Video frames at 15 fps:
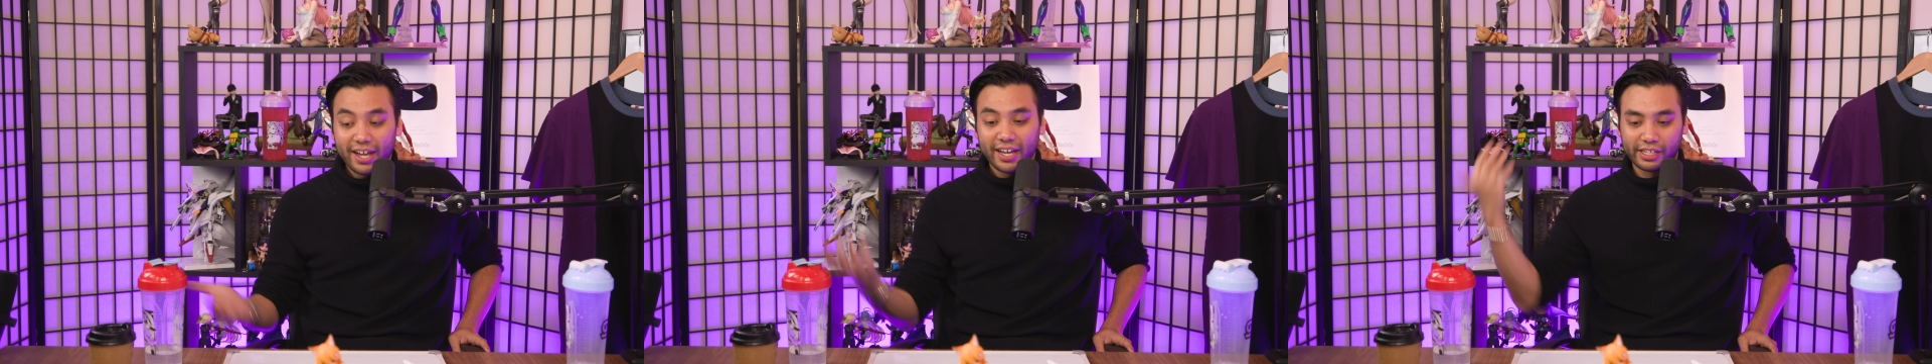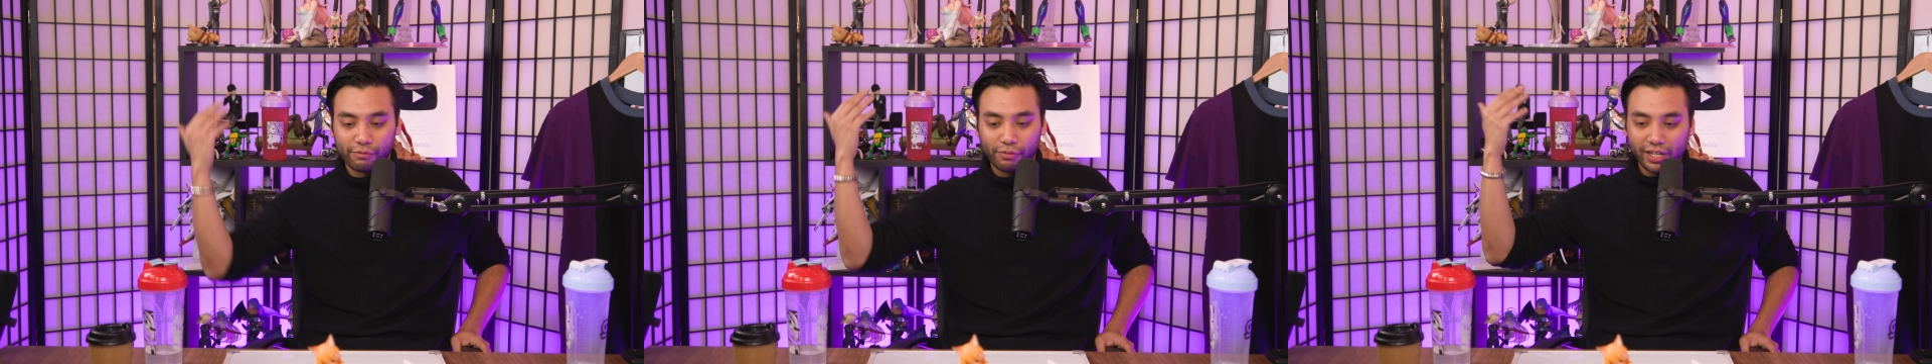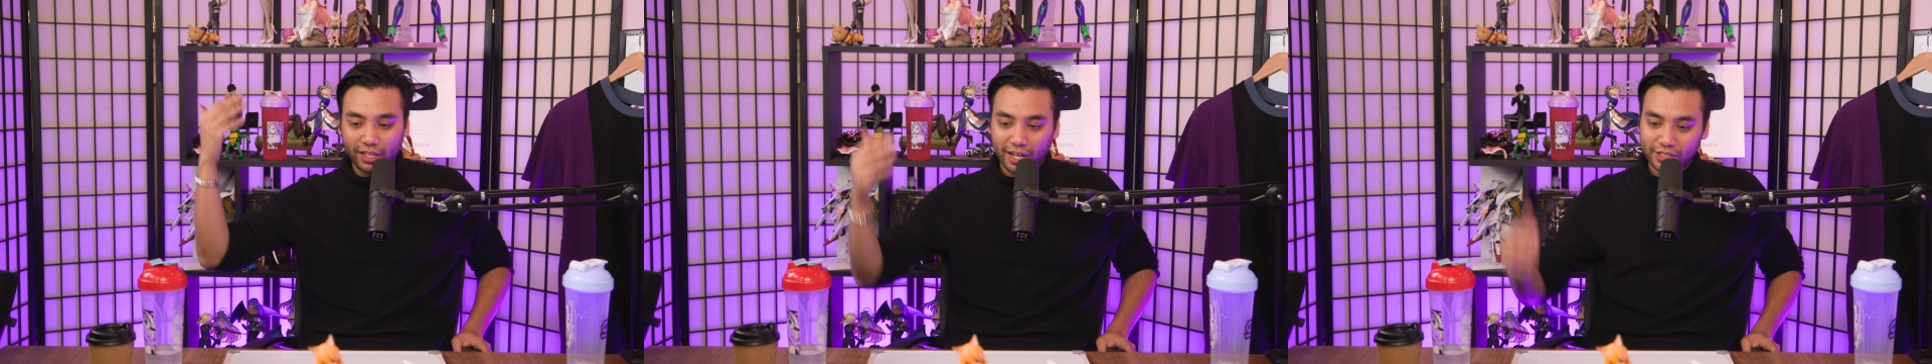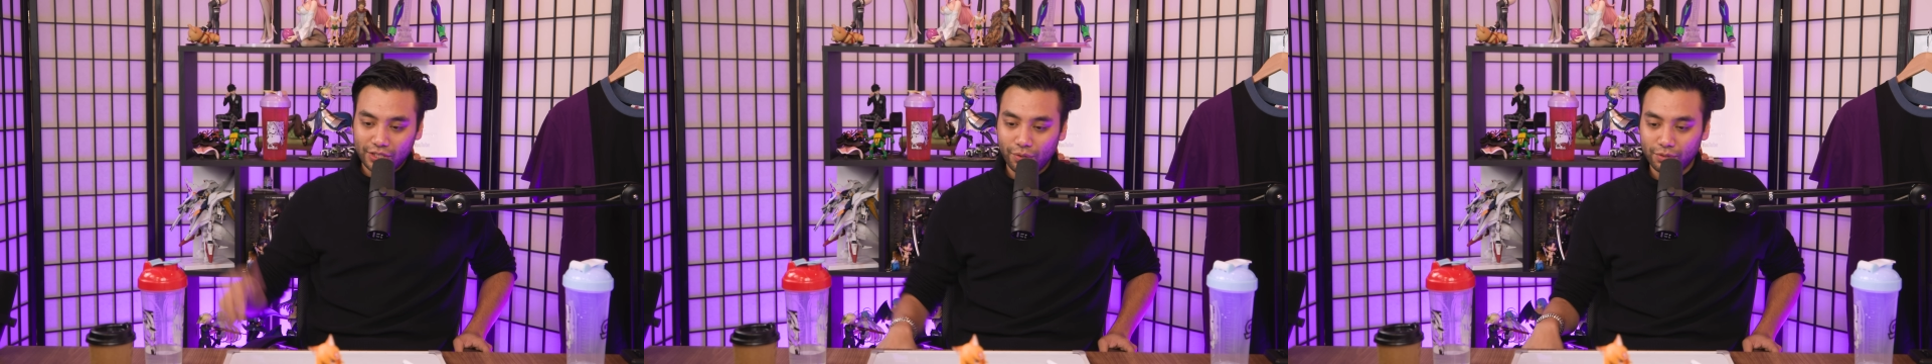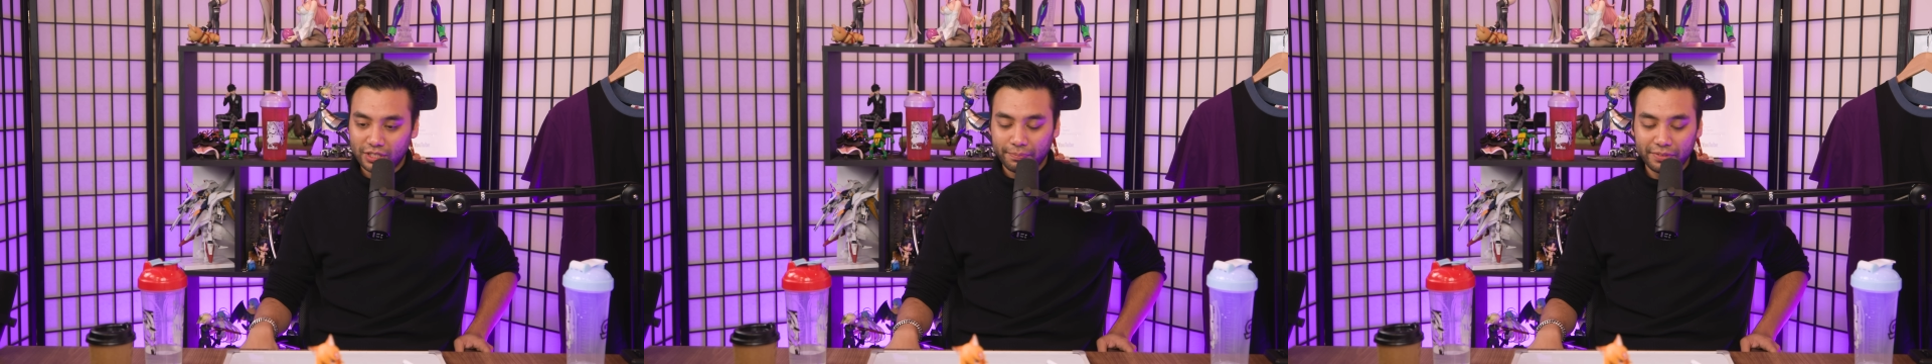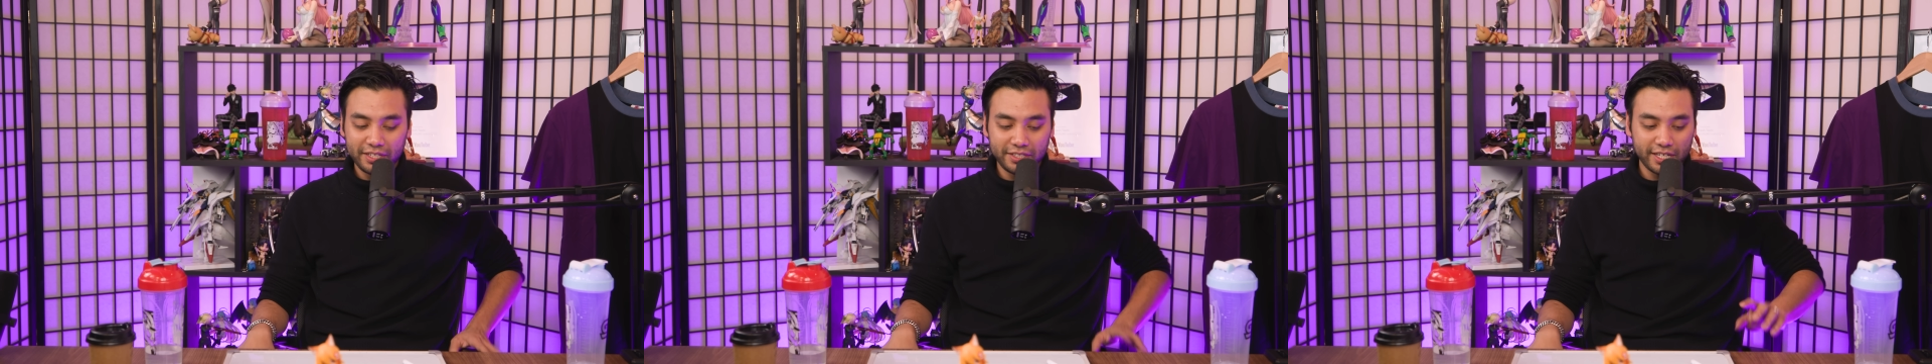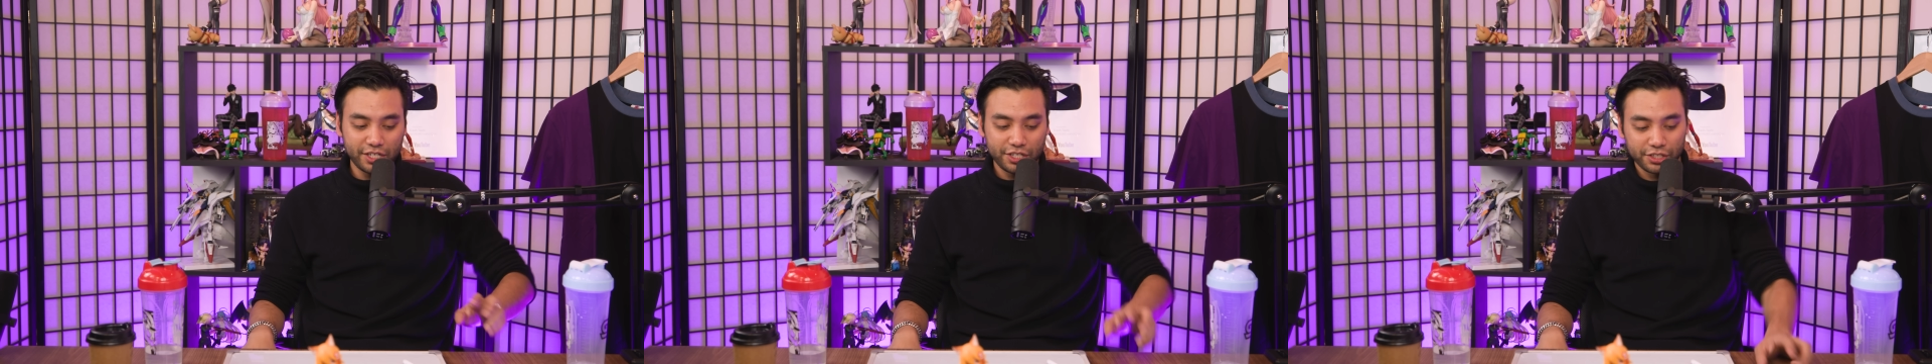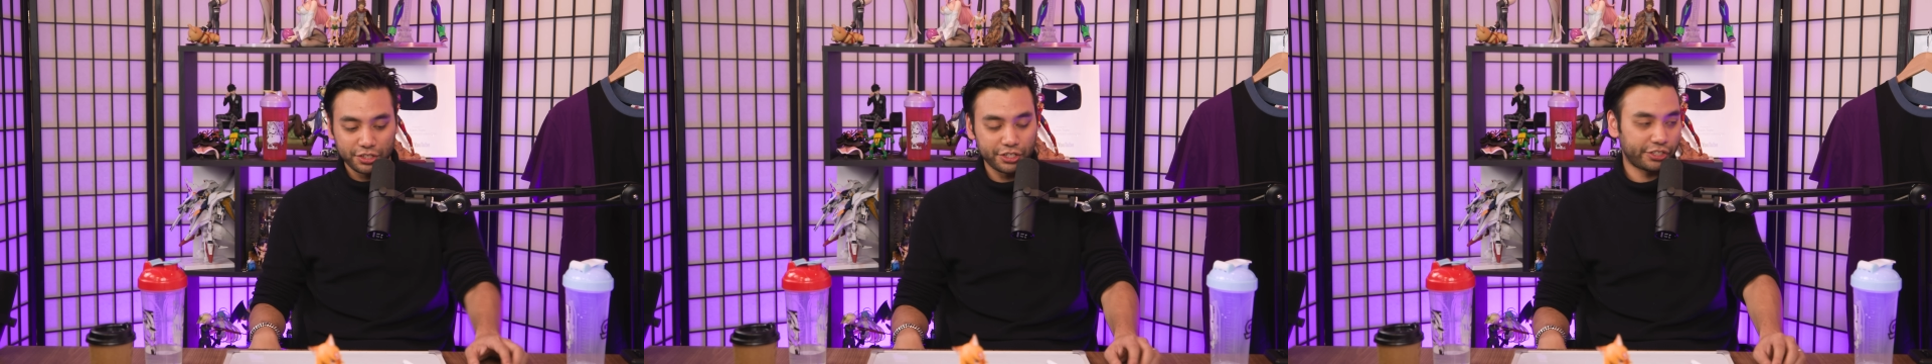and then realized, oh, some of these
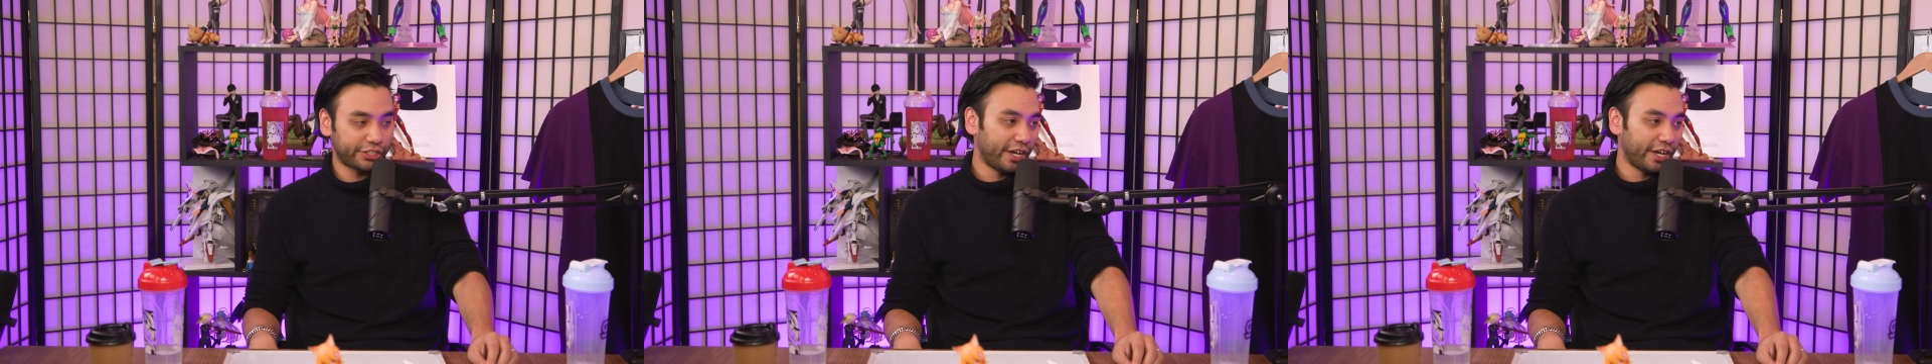dishes are just